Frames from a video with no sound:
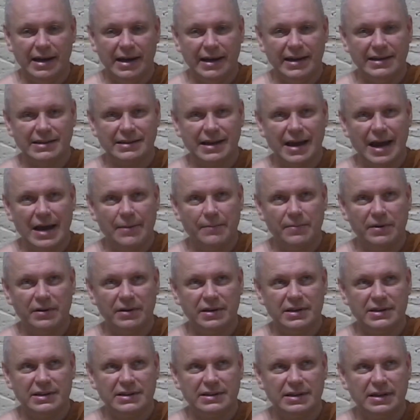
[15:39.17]
It's the
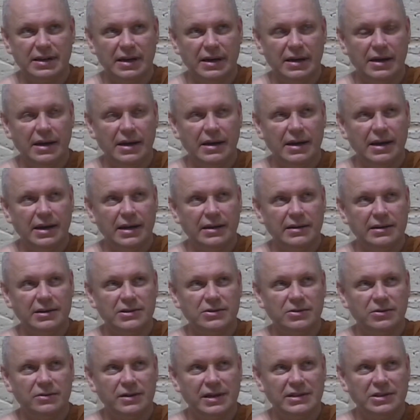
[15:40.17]
happiness in the
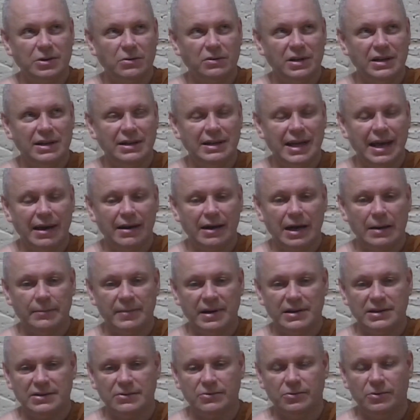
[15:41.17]
sutta that's called the
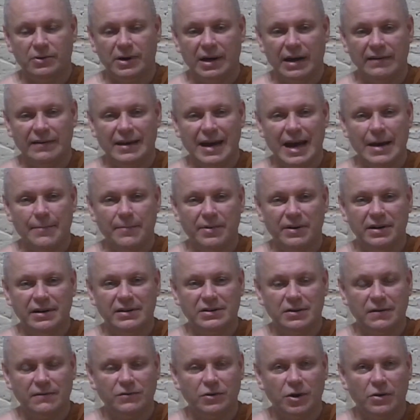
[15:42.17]
nekama sukha, the
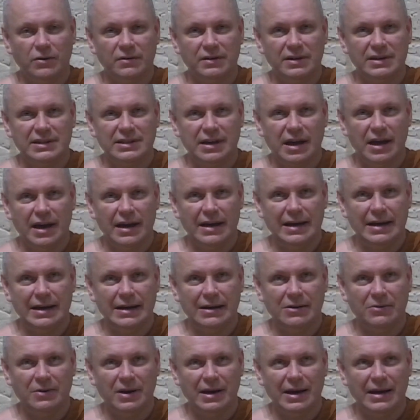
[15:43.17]
happiness of
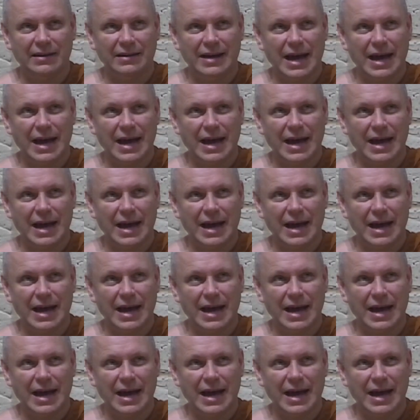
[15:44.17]
non-desire, right?